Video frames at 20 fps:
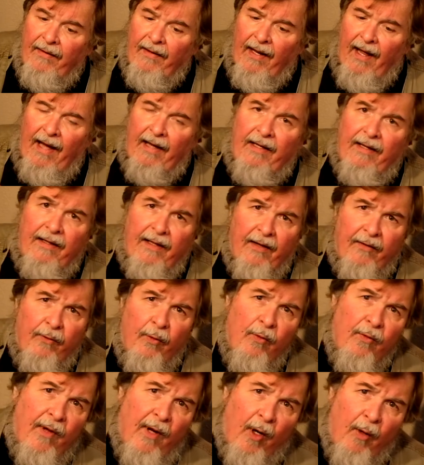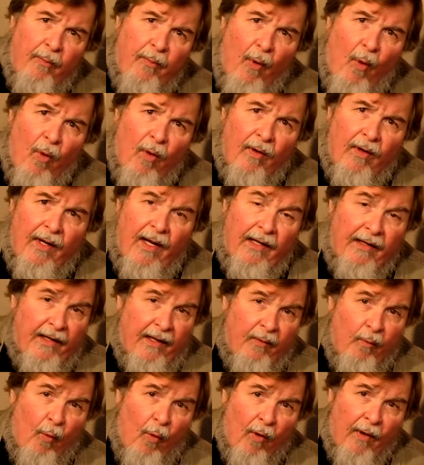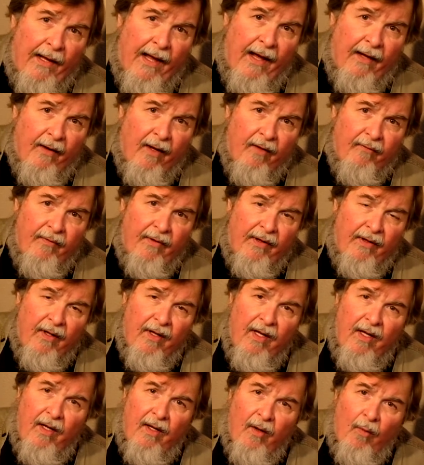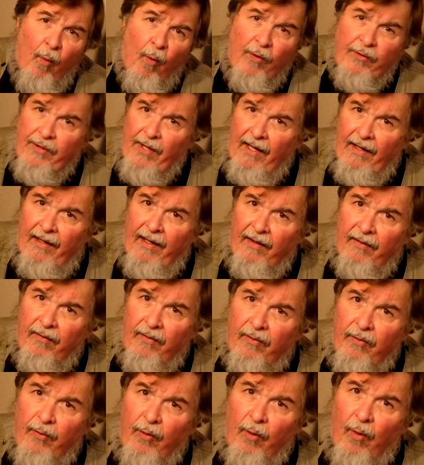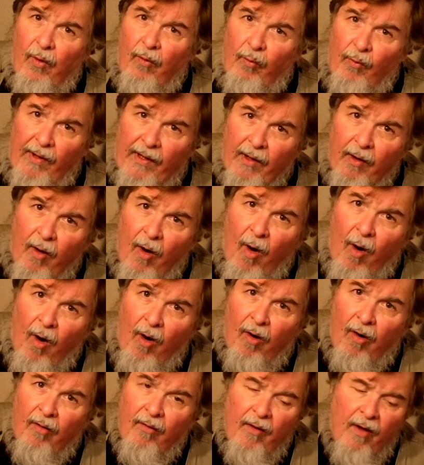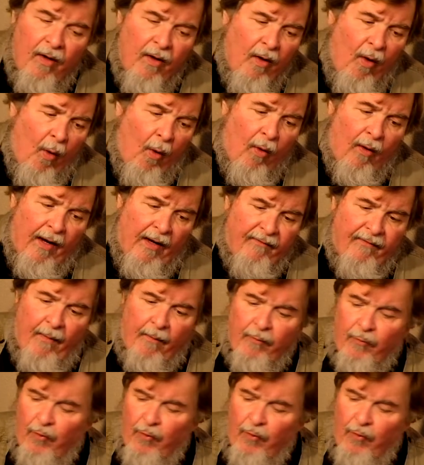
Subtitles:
that I can get through the airport and can work out of it. Once I get to a rental car, or if I'm